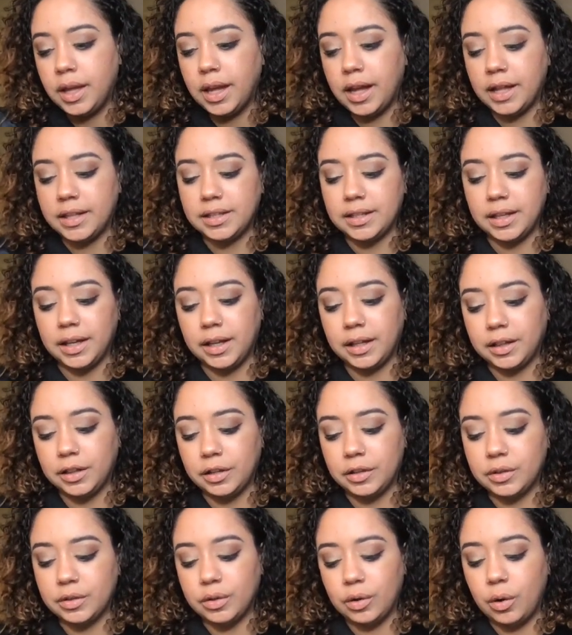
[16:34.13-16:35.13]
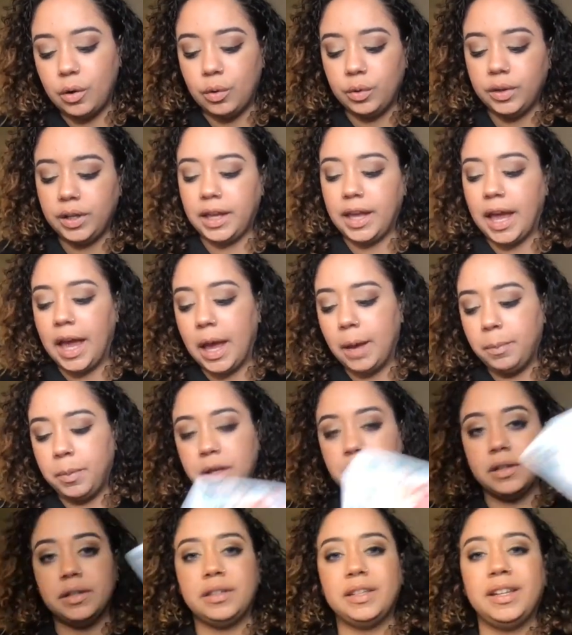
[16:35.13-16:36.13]
it's like there's only
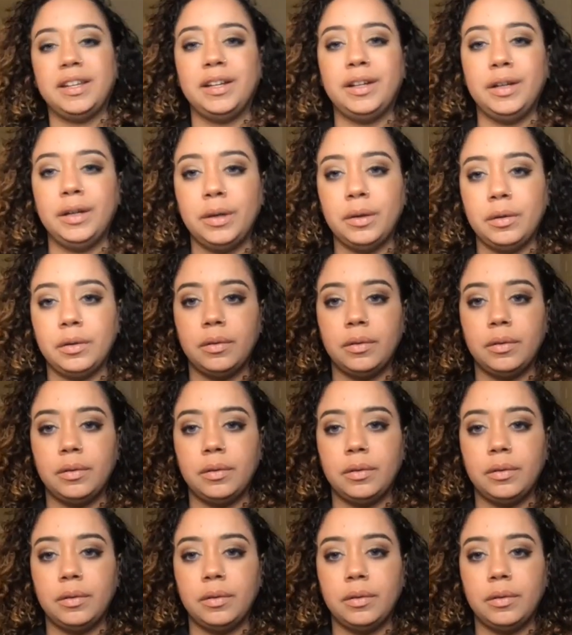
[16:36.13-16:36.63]
happiness here